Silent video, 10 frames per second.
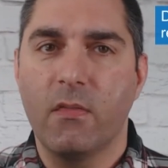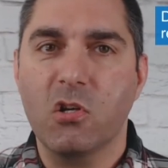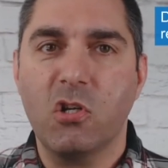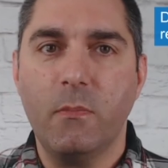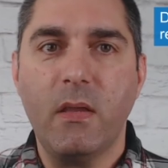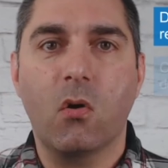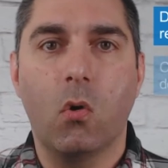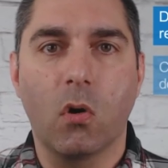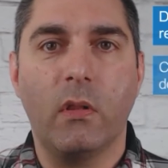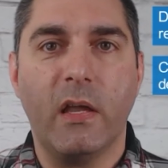There should be a
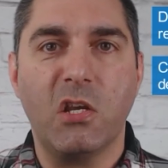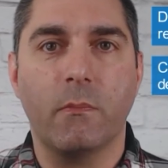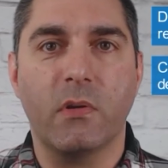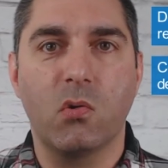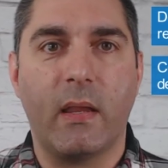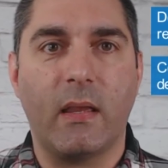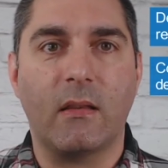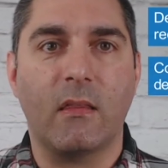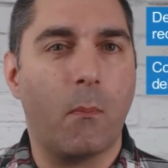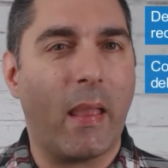correlation
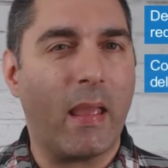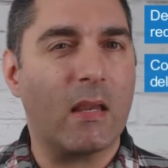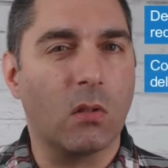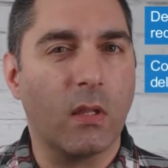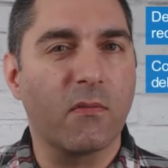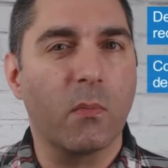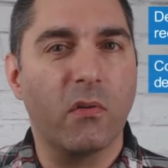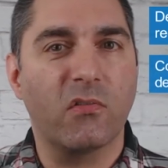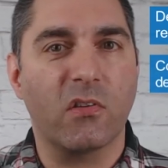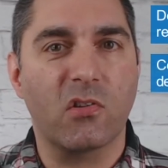between the main
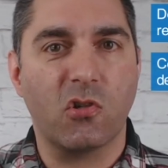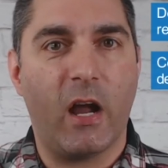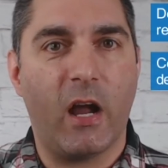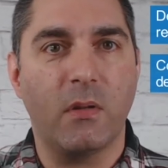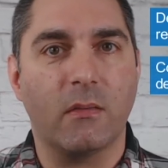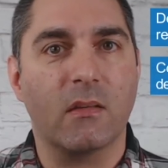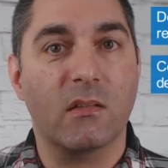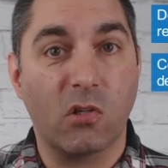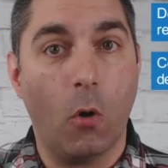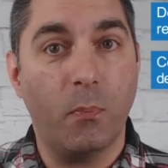deliverables described in the
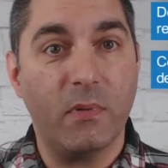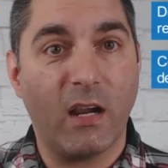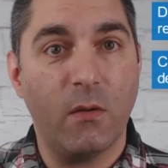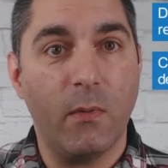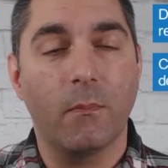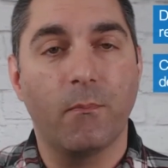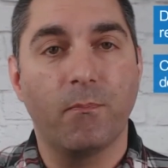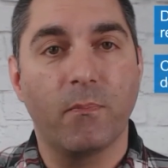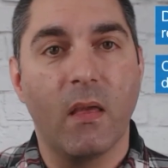scope document,